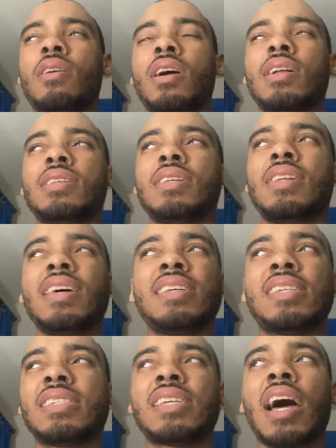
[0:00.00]
in today's
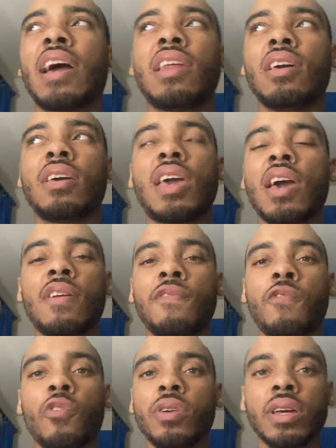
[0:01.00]
society can't
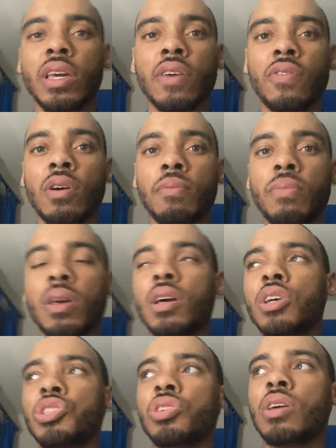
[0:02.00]
afford to give up
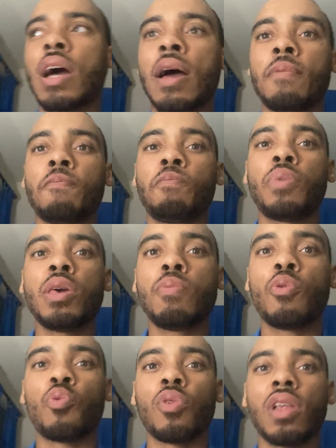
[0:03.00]
because you got
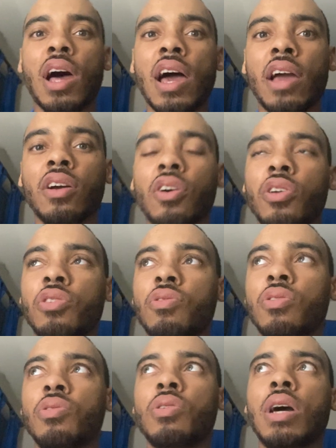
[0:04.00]
people relying on you.
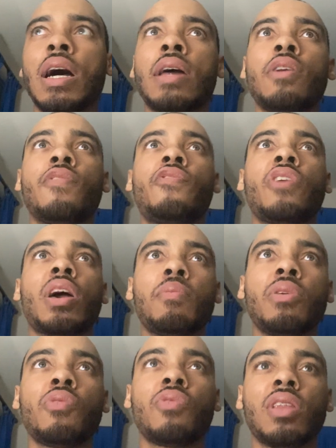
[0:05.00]
You got your
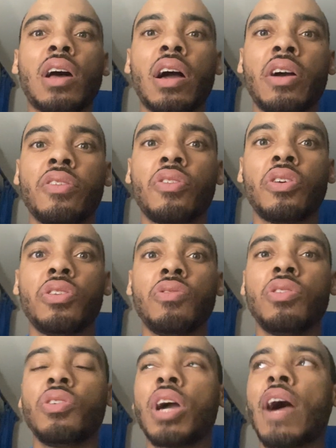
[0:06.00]
family relying on you.
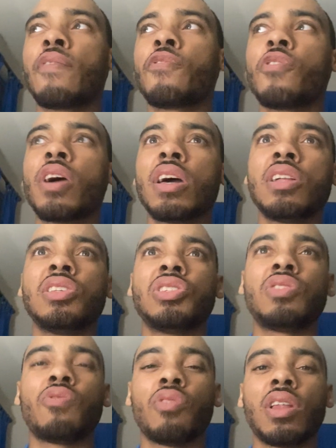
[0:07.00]
You got
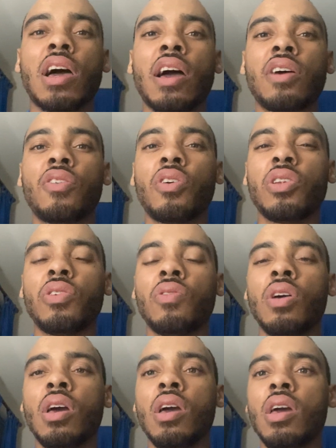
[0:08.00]
friends relying on you.
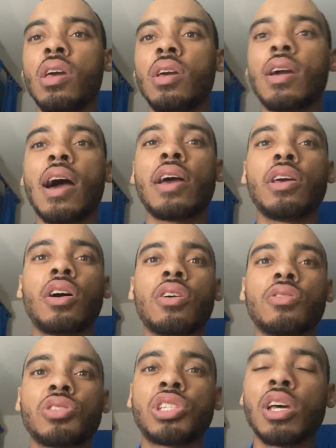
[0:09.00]
You got
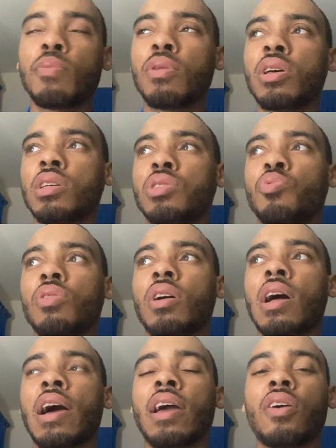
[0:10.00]
younger siblings
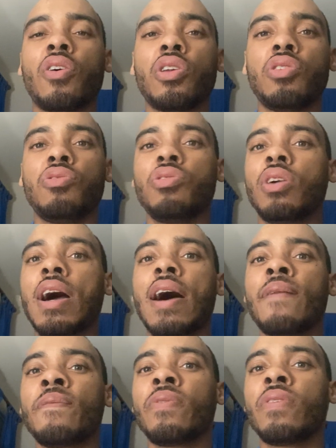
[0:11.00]
relying on you. You got